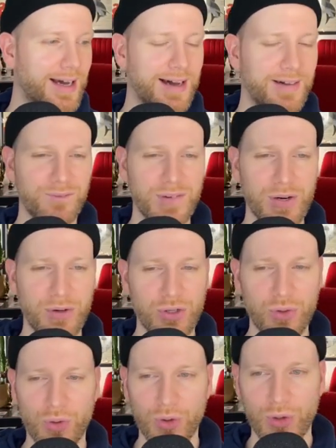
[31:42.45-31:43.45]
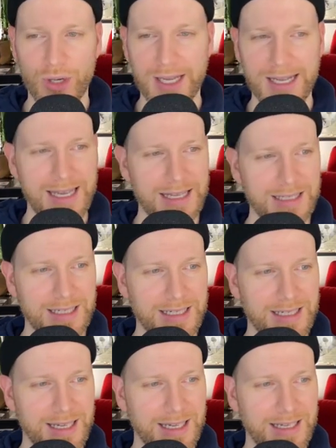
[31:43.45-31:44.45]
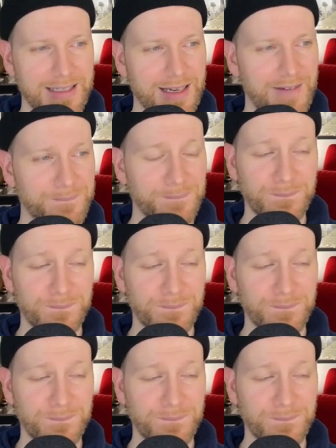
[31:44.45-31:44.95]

A very cool look at Alien and a